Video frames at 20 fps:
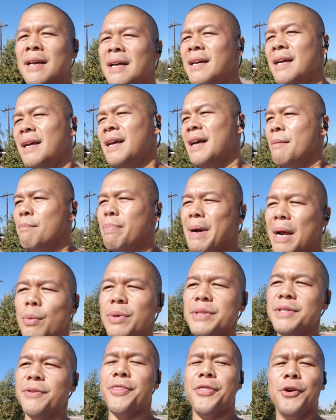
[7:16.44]
but I went to
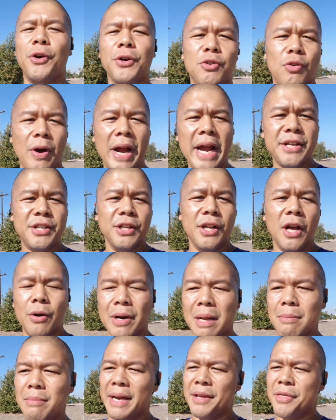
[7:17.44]
3rd grade, and I'm
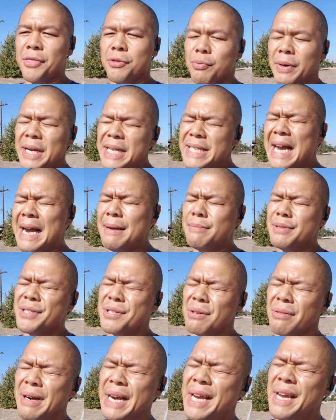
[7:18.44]
like, 3 times
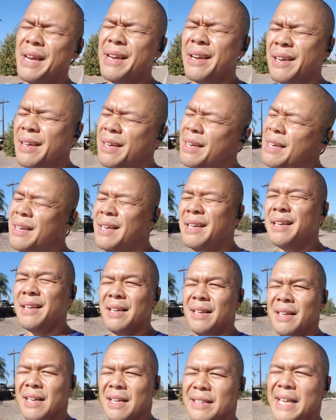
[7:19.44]
3,
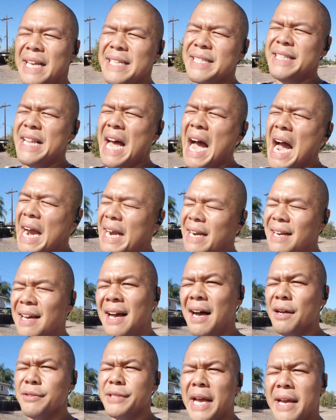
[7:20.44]
that's 9. I was
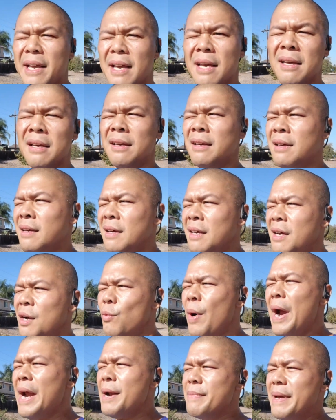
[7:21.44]
like, wait a
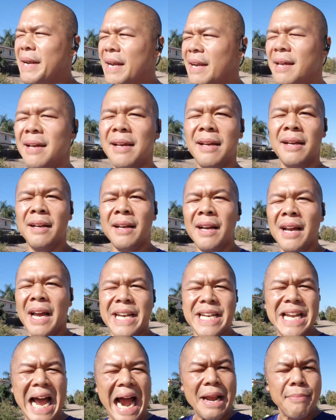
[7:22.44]
minute,
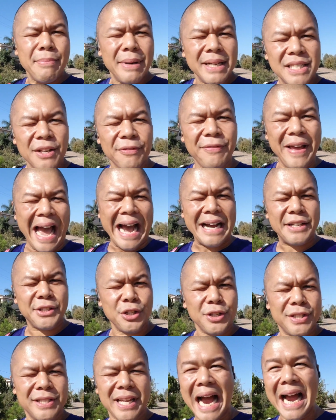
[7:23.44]
9 minutes of
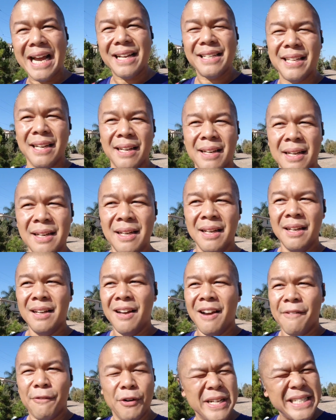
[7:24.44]
exercise for an
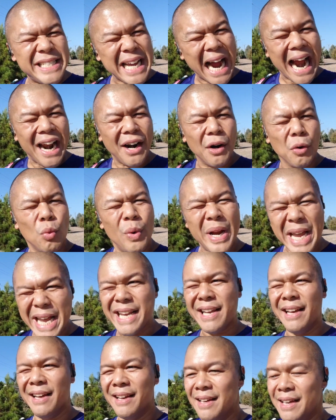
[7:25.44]
entire week?
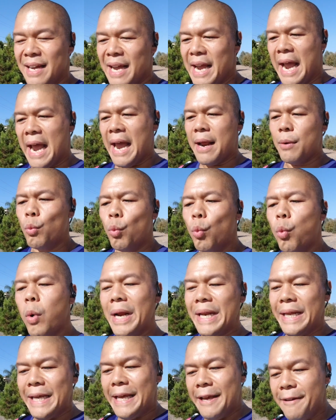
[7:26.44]
And what
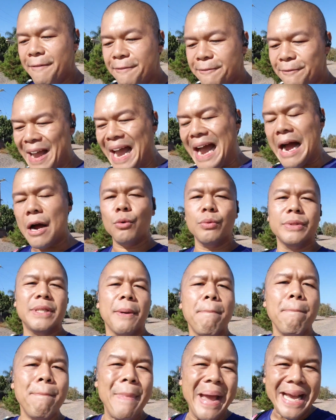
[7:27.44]
he found was
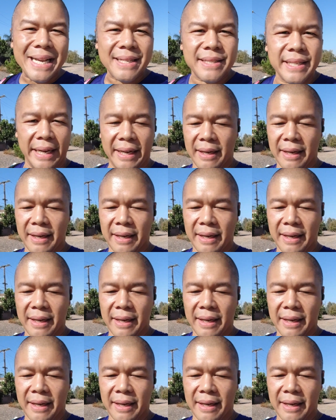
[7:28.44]
amazing.